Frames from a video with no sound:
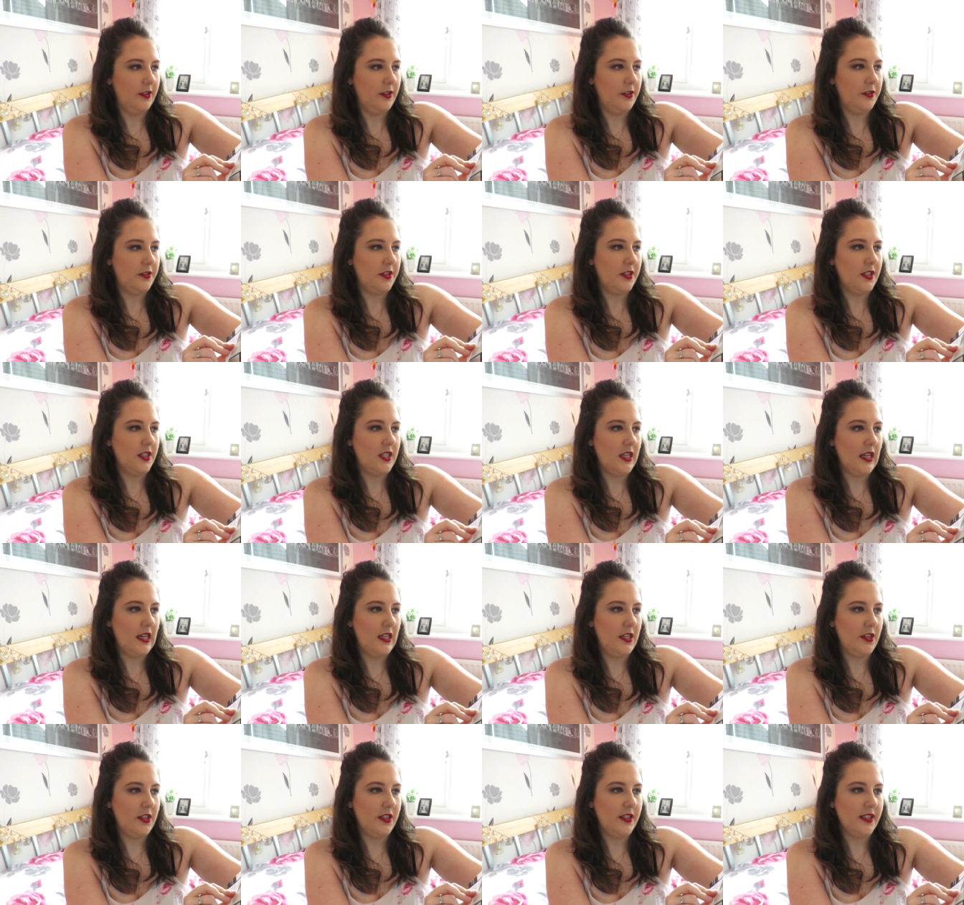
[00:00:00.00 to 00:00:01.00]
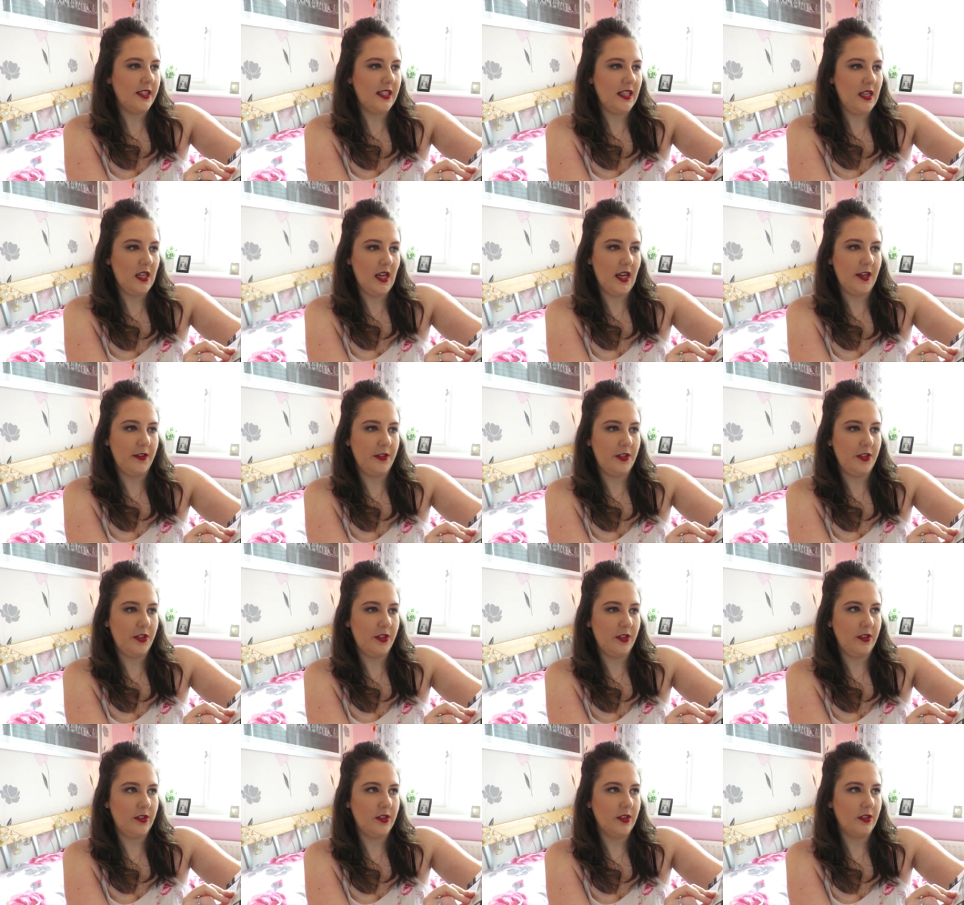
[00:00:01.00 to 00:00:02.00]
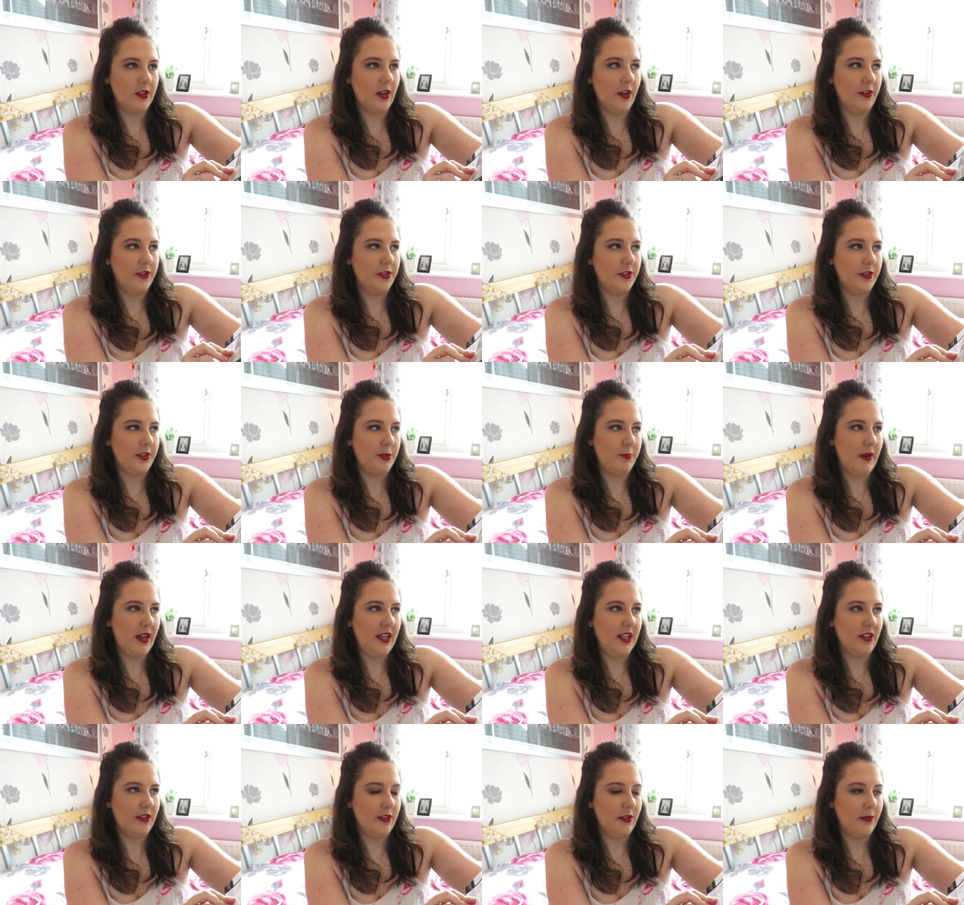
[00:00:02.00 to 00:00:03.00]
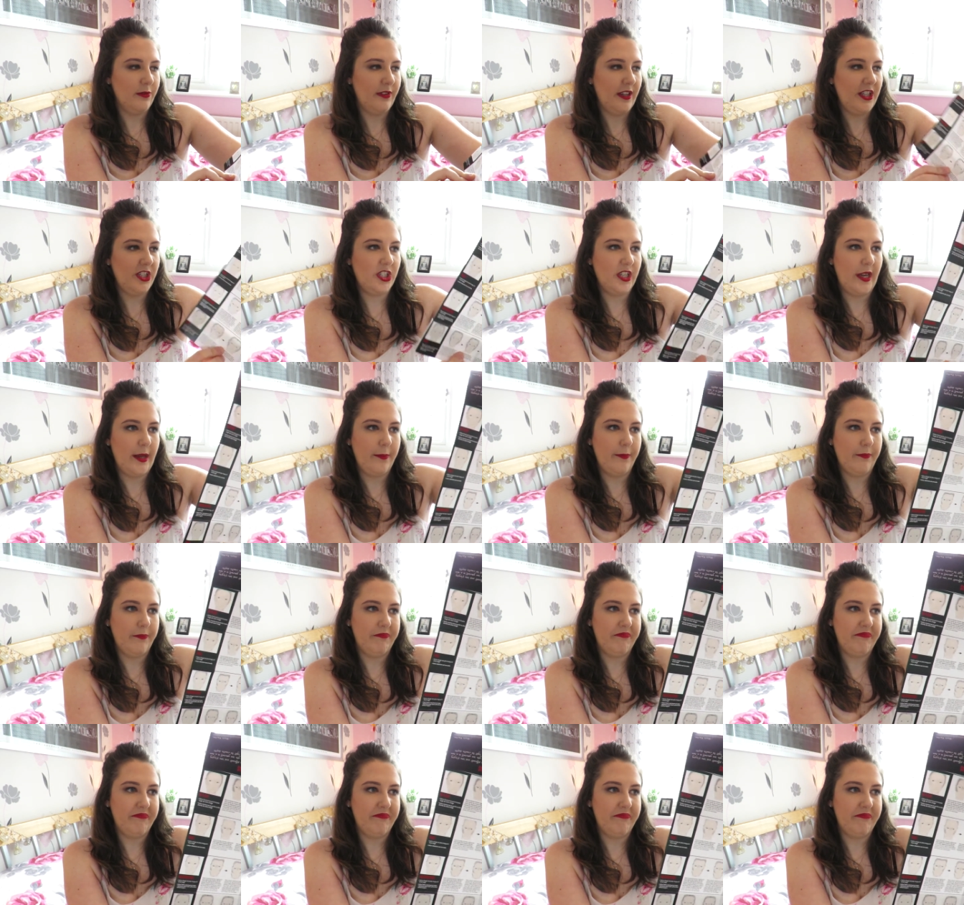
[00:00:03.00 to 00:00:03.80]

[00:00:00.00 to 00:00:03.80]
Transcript: you can see how you should contour depending on your face shape.